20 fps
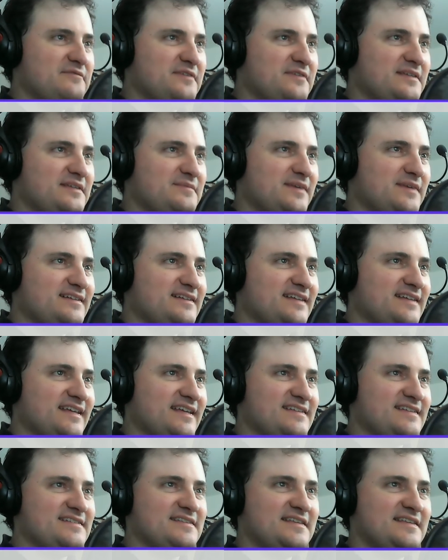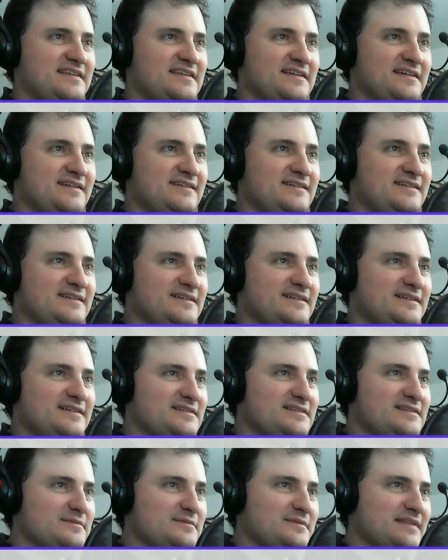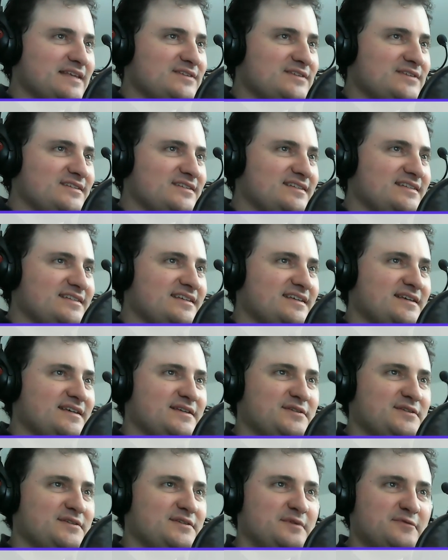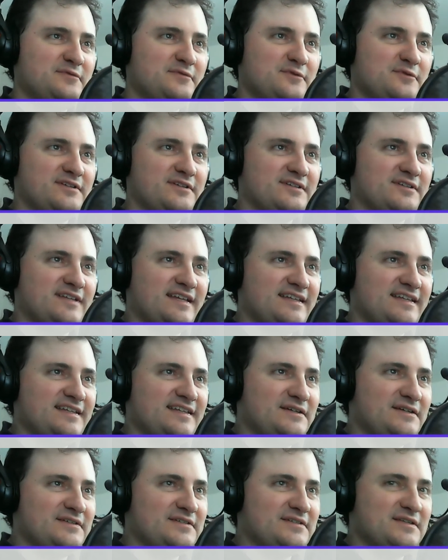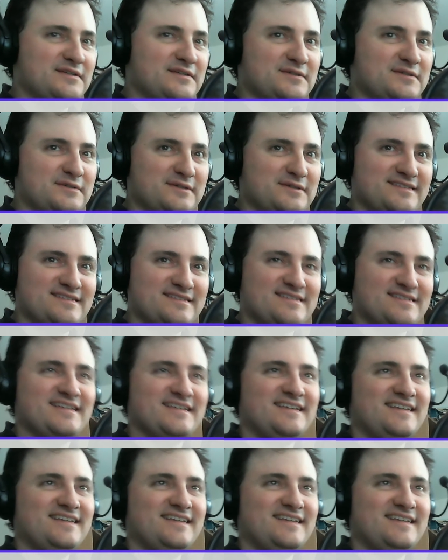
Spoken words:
Feeling Podcast, the Hung customization 2,490 cartel coins.